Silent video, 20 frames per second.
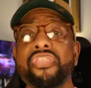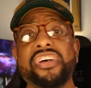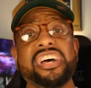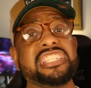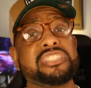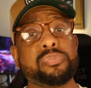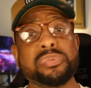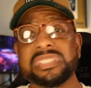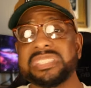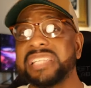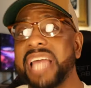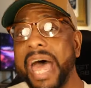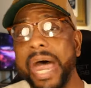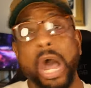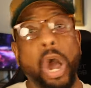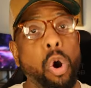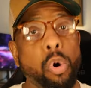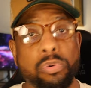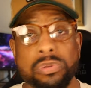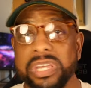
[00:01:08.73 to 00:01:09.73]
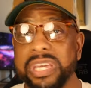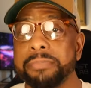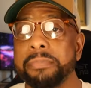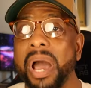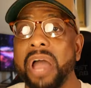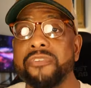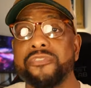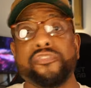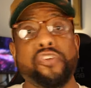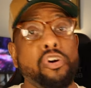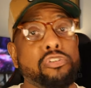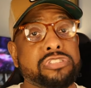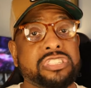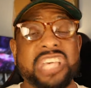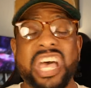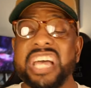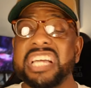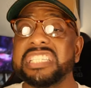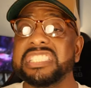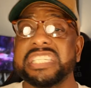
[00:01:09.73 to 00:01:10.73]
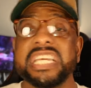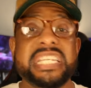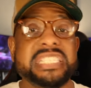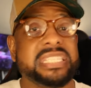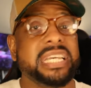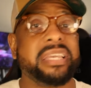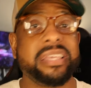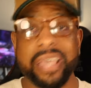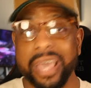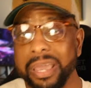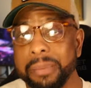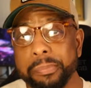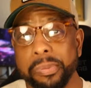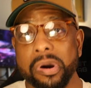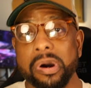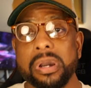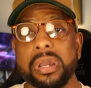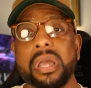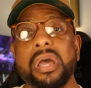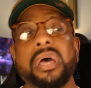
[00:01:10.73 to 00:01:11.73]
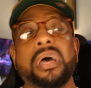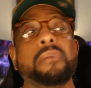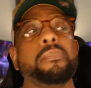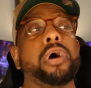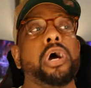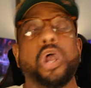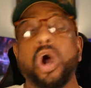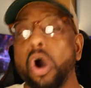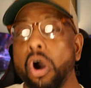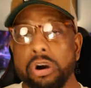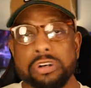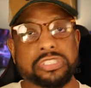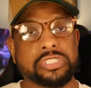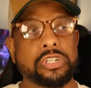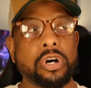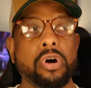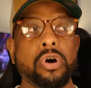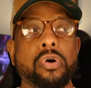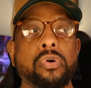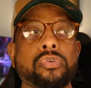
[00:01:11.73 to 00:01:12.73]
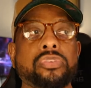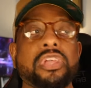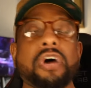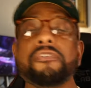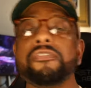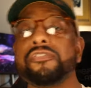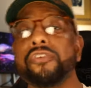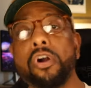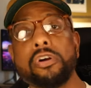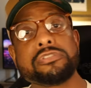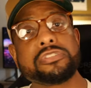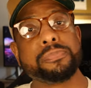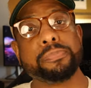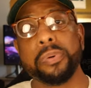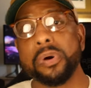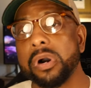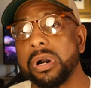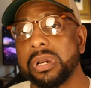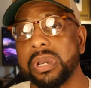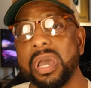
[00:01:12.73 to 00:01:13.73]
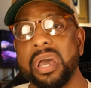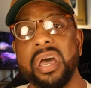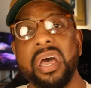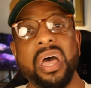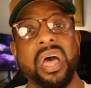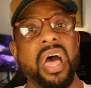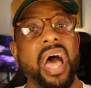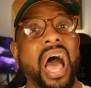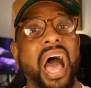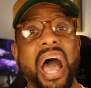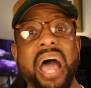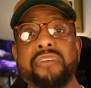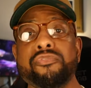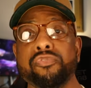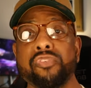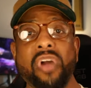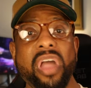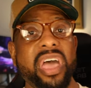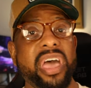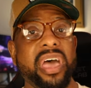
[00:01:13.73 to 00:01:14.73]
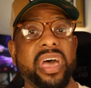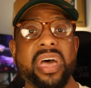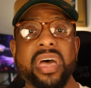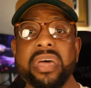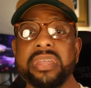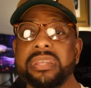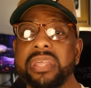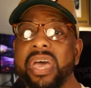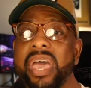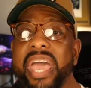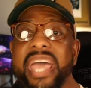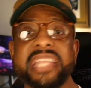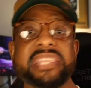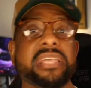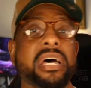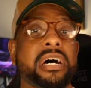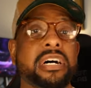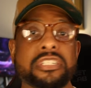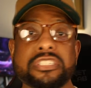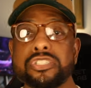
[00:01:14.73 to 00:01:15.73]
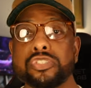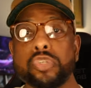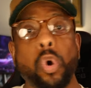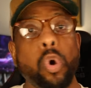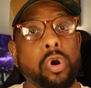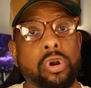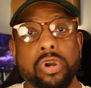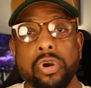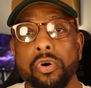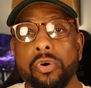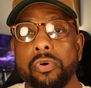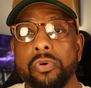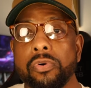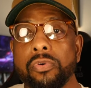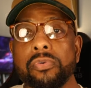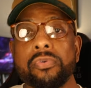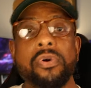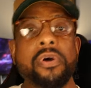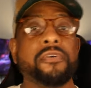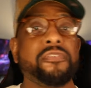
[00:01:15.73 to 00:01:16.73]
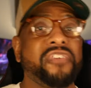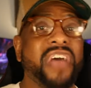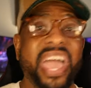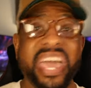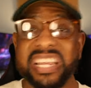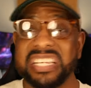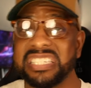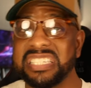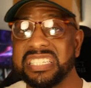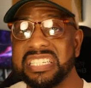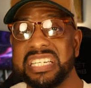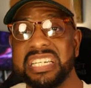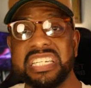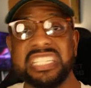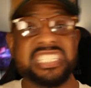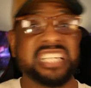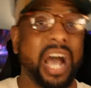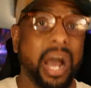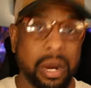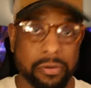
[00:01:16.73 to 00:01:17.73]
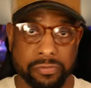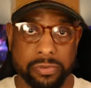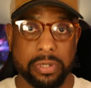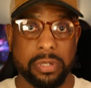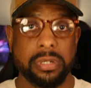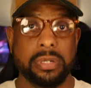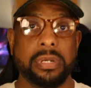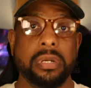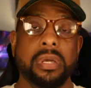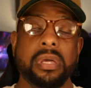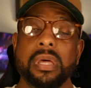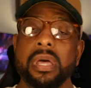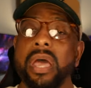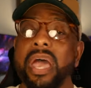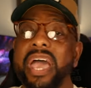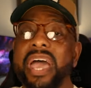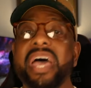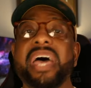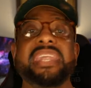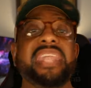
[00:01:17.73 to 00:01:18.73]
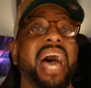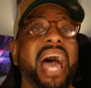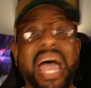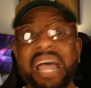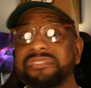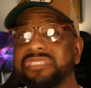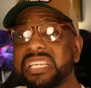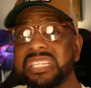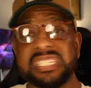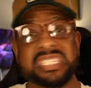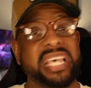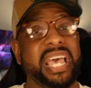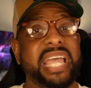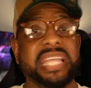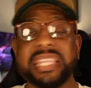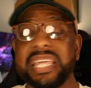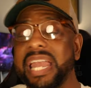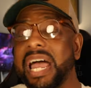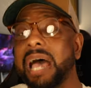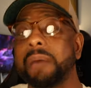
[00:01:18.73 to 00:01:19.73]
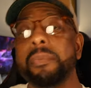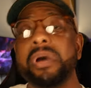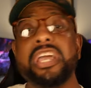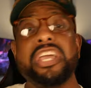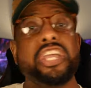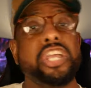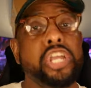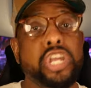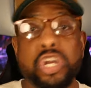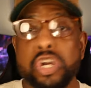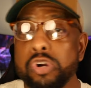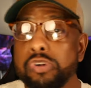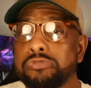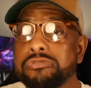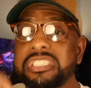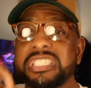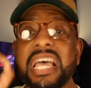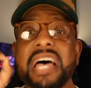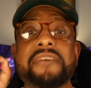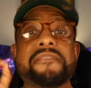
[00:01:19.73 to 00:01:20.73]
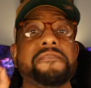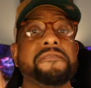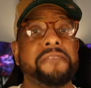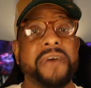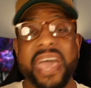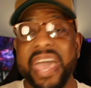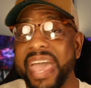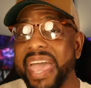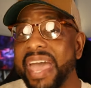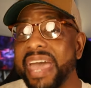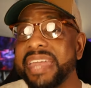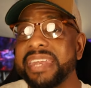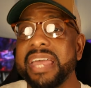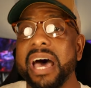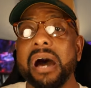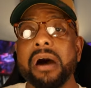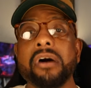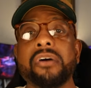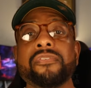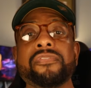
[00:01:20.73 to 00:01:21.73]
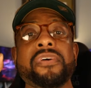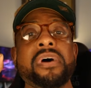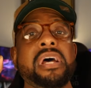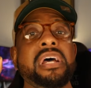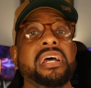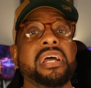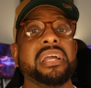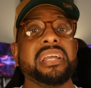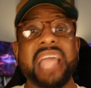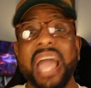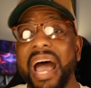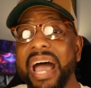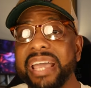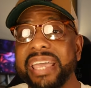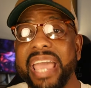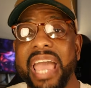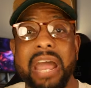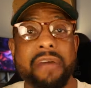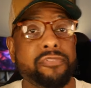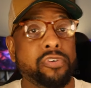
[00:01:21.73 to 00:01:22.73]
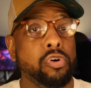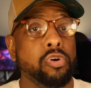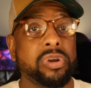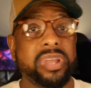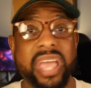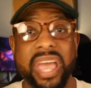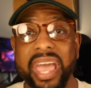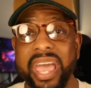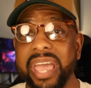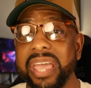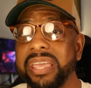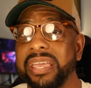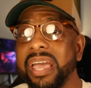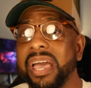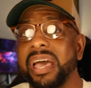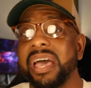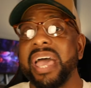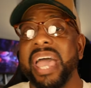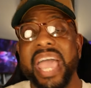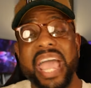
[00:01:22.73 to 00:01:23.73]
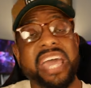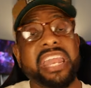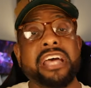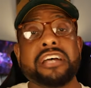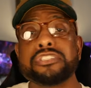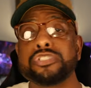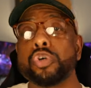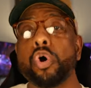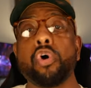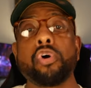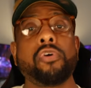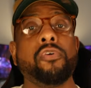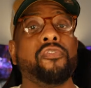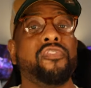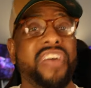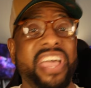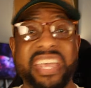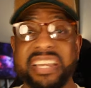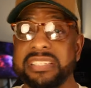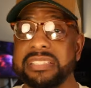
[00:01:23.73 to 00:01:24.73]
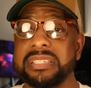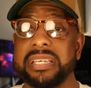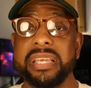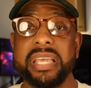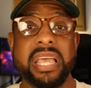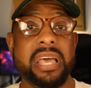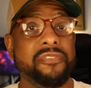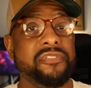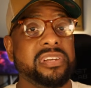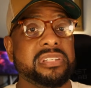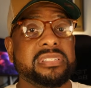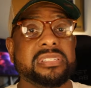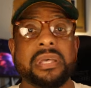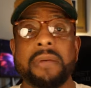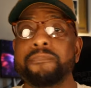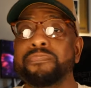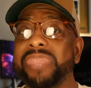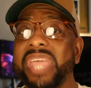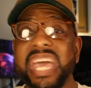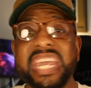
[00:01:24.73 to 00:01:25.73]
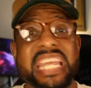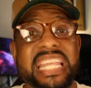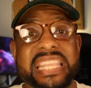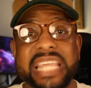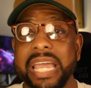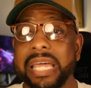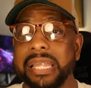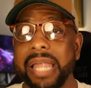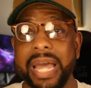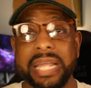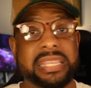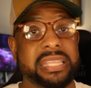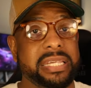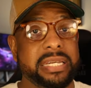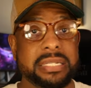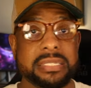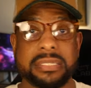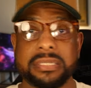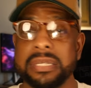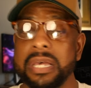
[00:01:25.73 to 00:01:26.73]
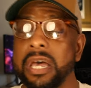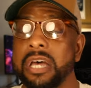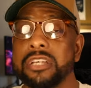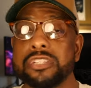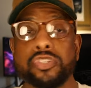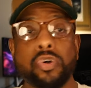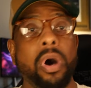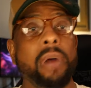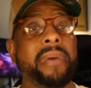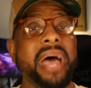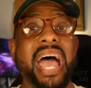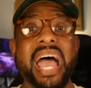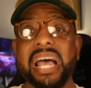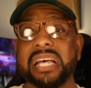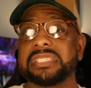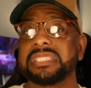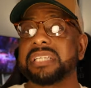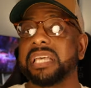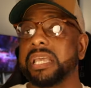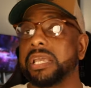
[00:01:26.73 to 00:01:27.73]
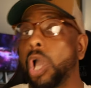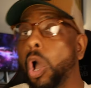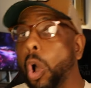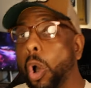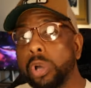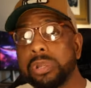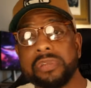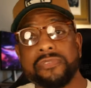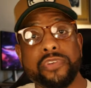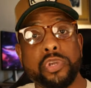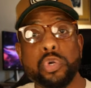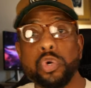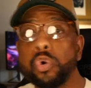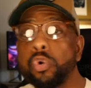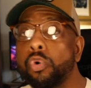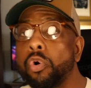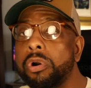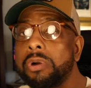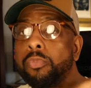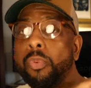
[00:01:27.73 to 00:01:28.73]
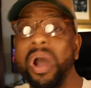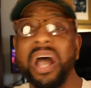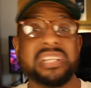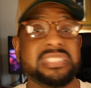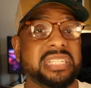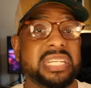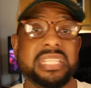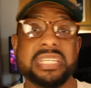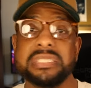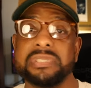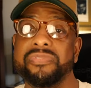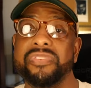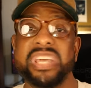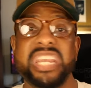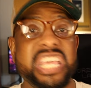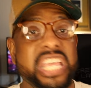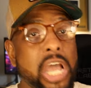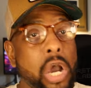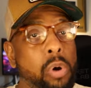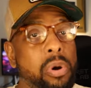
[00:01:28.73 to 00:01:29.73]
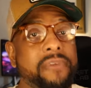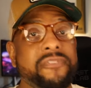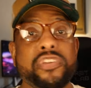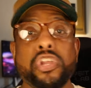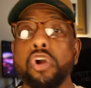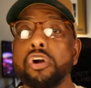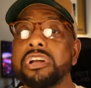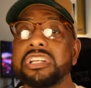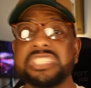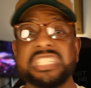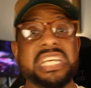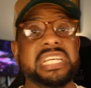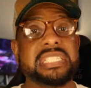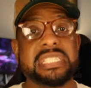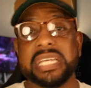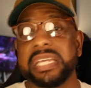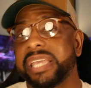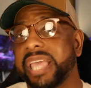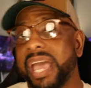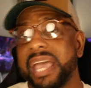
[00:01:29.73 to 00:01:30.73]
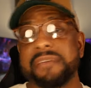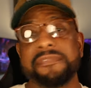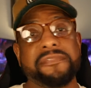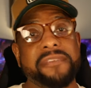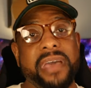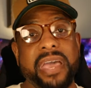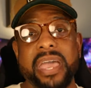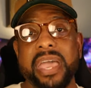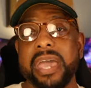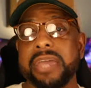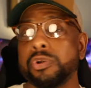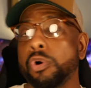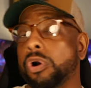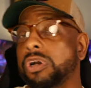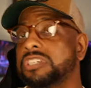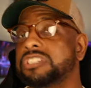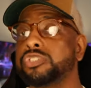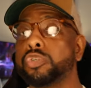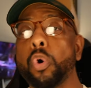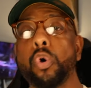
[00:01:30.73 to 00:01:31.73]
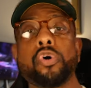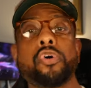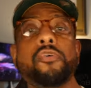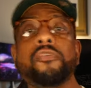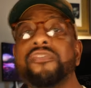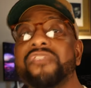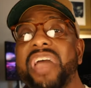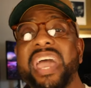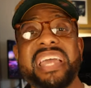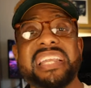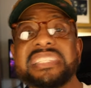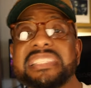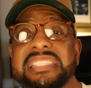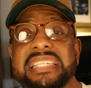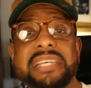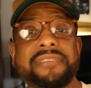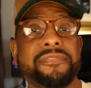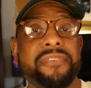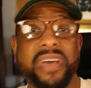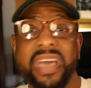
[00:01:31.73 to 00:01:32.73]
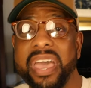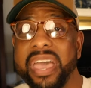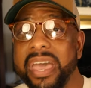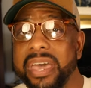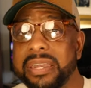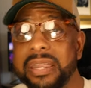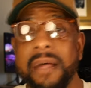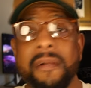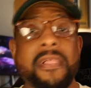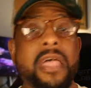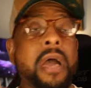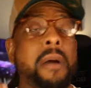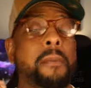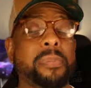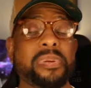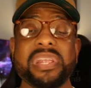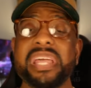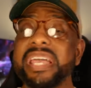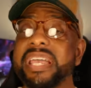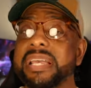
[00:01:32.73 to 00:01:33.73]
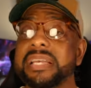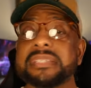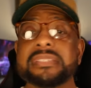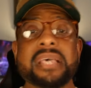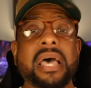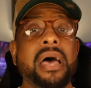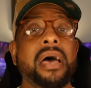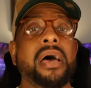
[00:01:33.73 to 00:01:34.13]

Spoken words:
This was not only my first GGK book, but also the first book I've read in the historical fantasy genre. And I have to say that I'm a huge fan of Guy Gavriel K and historical fantasy if it's anything like this. So I'm asking all of you who are watching this video, if you're a GGK fan or a historical fantasy fan, please